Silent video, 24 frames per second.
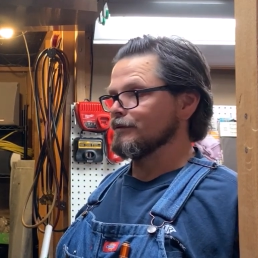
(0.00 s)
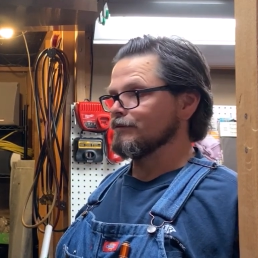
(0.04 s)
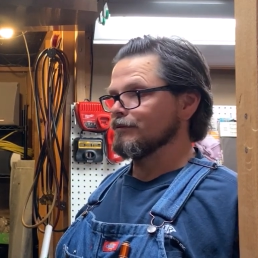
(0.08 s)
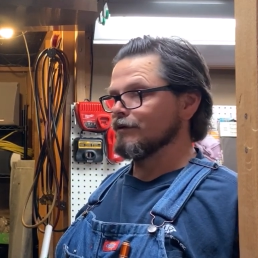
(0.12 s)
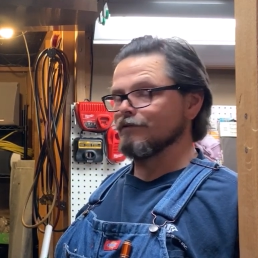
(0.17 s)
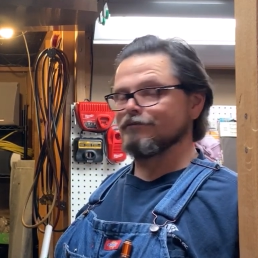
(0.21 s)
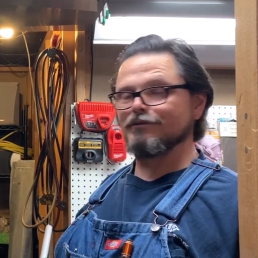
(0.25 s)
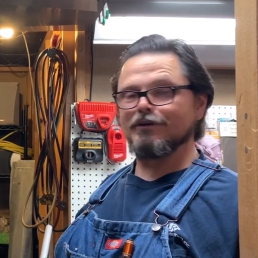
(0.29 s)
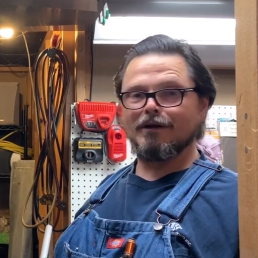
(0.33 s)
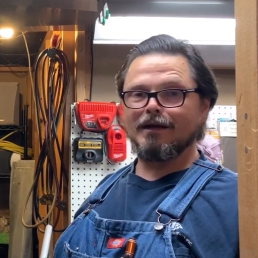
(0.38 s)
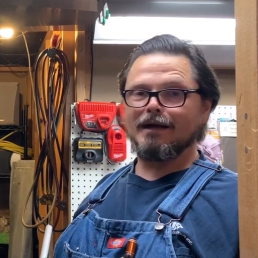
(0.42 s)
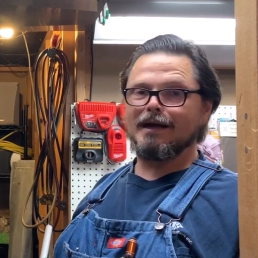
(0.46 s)
Well,
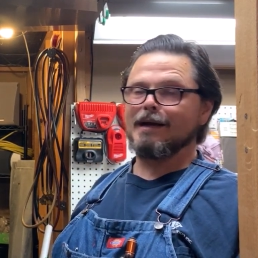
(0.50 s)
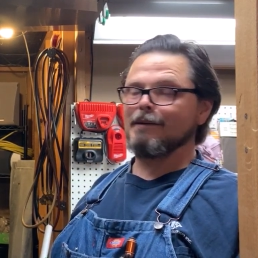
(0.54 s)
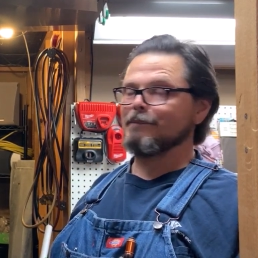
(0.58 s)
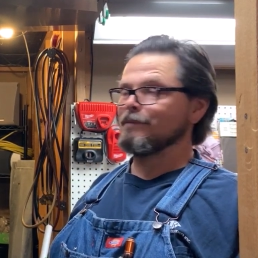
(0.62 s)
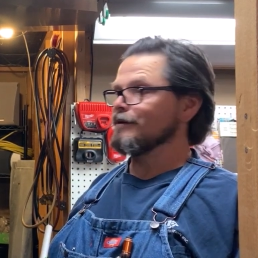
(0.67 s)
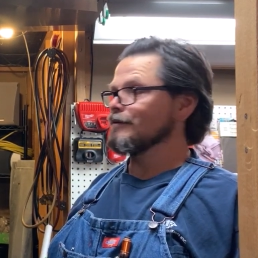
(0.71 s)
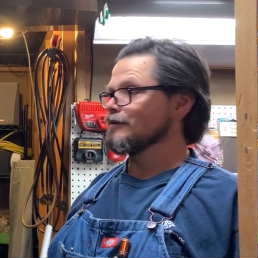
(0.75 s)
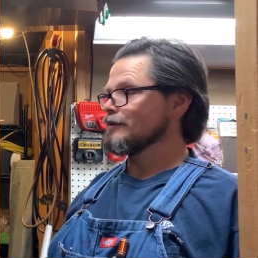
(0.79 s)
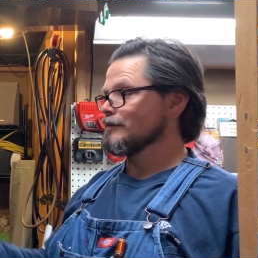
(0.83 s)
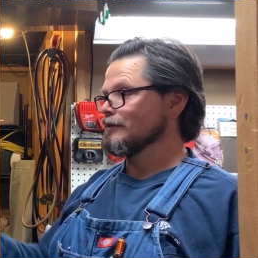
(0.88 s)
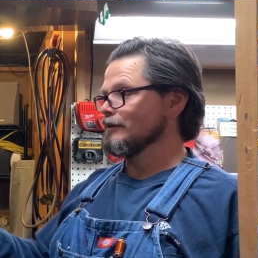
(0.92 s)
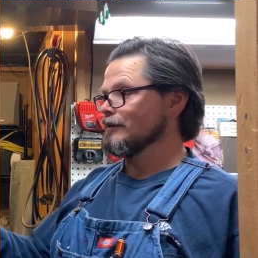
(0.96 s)
if you're
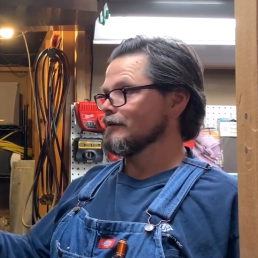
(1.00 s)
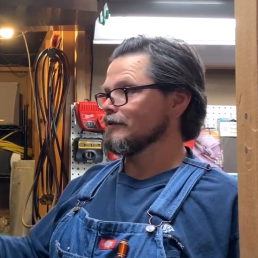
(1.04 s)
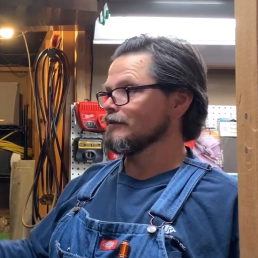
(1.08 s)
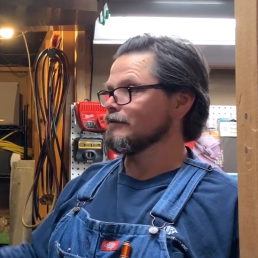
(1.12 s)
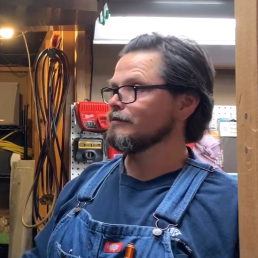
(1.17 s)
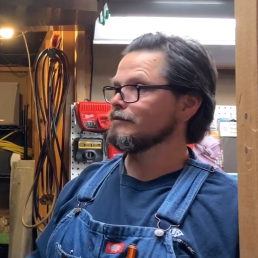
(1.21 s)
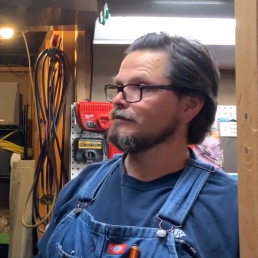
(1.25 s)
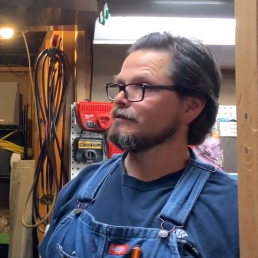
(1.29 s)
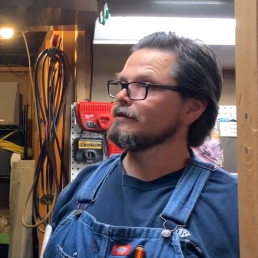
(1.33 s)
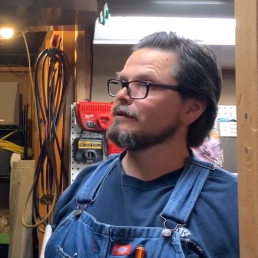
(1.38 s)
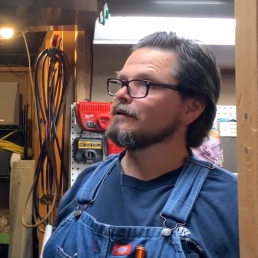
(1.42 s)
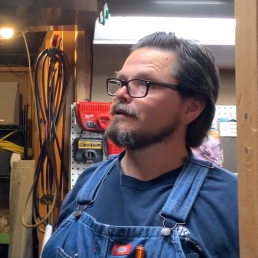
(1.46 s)
happy, then the
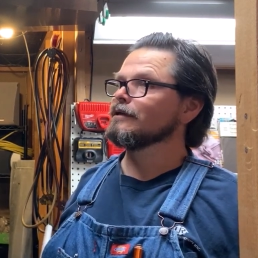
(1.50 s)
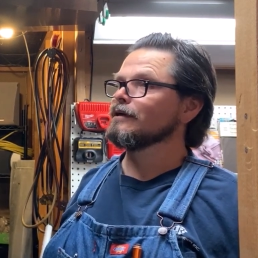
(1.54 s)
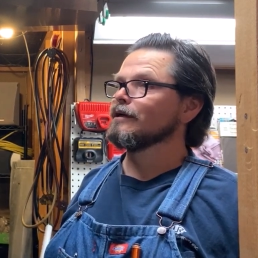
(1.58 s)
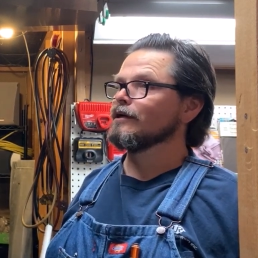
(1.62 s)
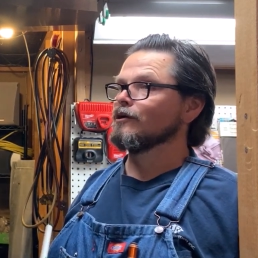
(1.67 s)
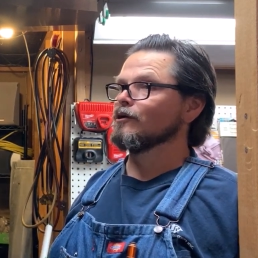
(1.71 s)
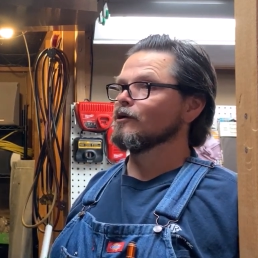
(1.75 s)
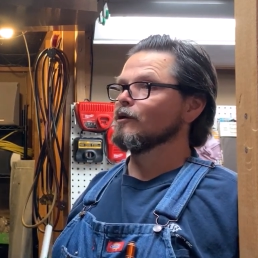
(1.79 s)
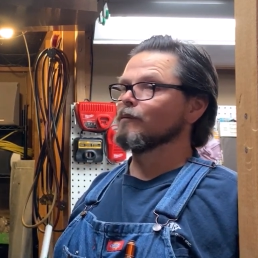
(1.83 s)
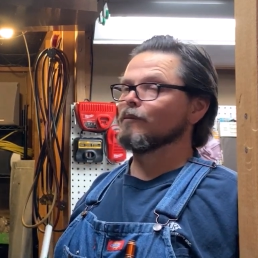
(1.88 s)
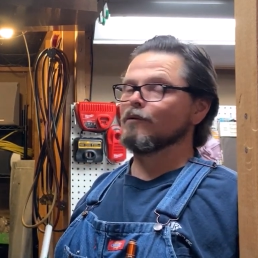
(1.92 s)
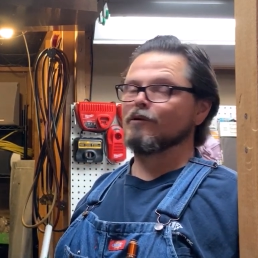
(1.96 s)

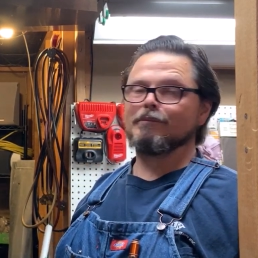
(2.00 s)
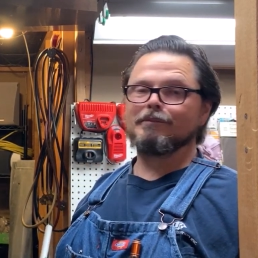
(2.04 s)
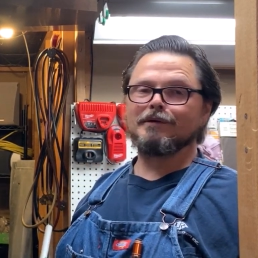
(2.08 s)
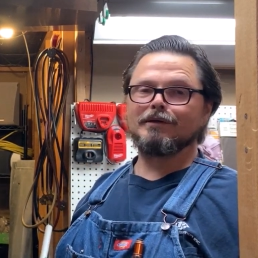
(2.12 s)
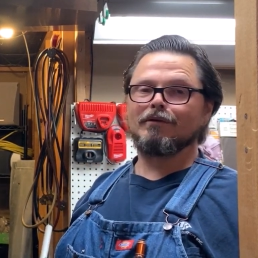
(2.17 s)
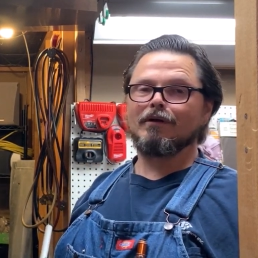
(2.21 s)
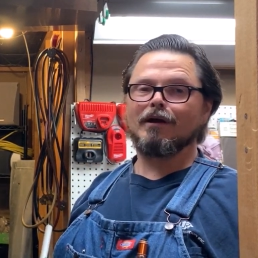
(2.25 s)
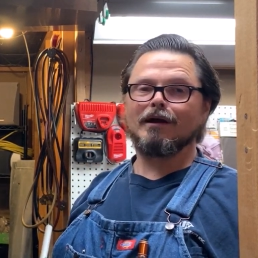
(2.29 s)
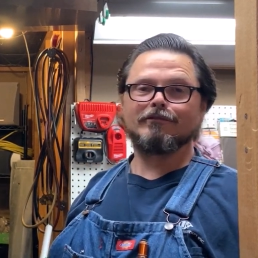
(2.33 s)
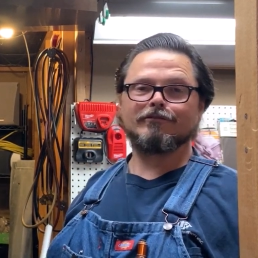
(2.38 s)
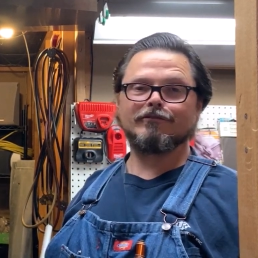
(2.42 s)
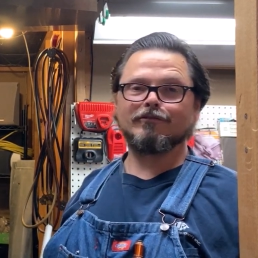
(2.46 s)
Hillmore will be
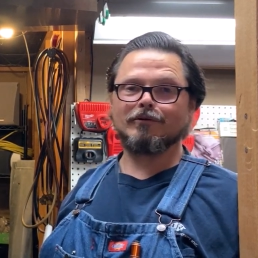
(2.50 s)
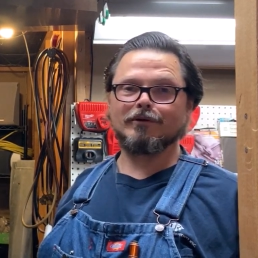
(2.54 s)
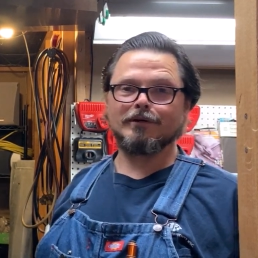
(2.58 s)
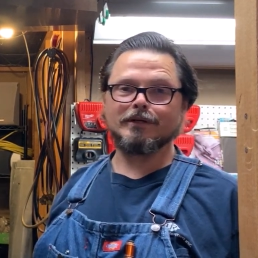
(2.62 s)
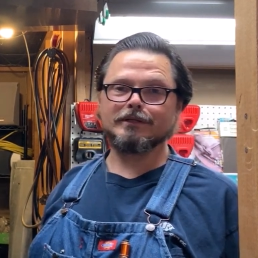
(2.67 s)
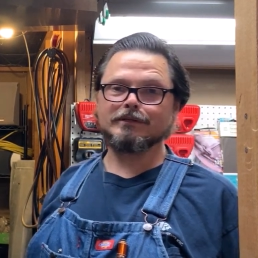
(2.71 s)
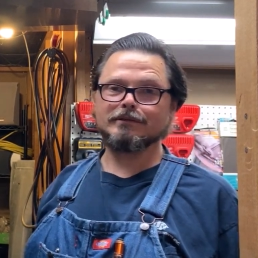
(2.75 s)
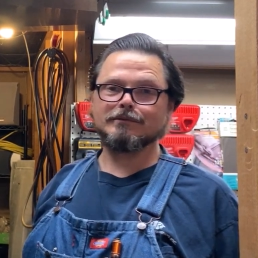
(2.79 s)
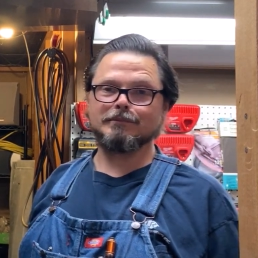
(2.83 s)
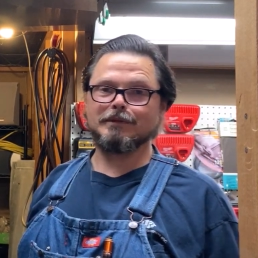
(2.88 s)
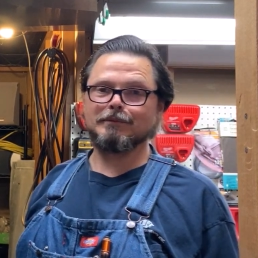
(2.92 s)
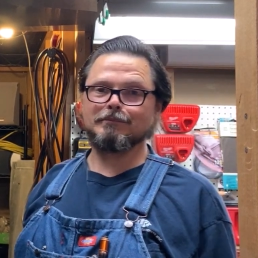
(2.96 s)
right for
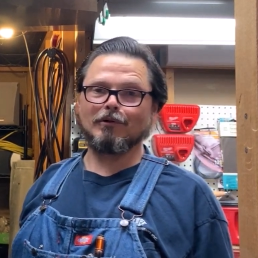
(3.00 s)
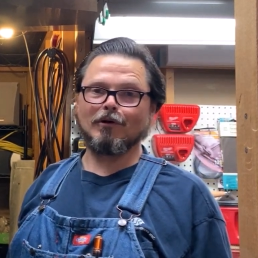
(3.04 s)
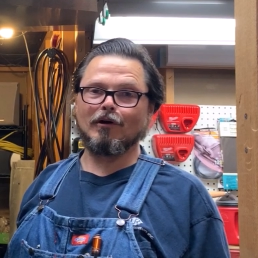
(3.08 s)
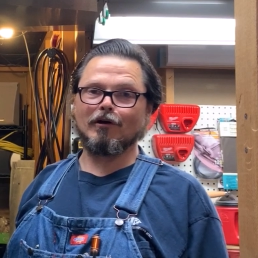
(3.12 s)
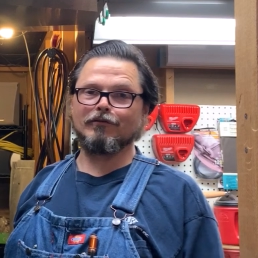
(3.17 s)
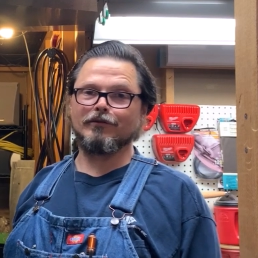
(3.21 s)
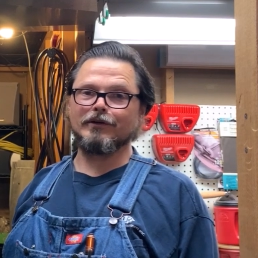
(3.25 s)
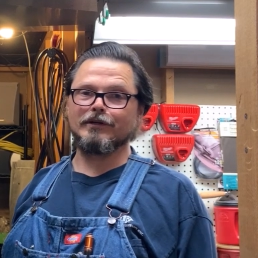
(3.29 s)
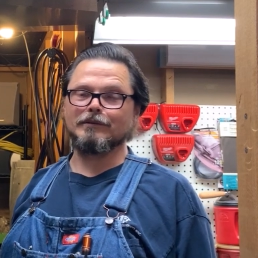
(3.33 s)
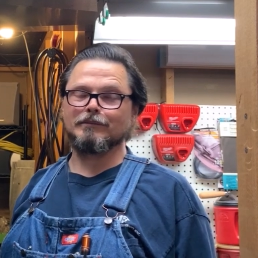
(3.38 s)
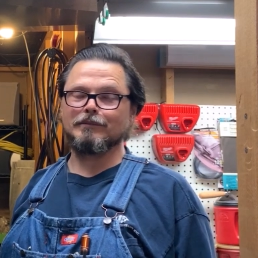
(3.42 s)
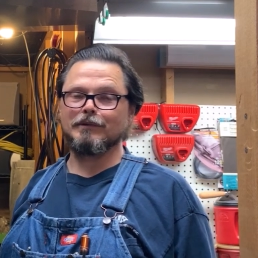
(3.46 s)
you, be
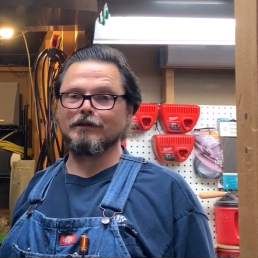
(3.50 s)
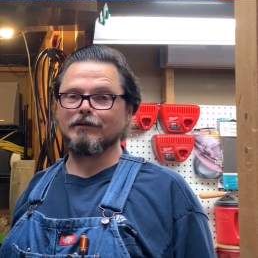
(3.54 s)
perfect.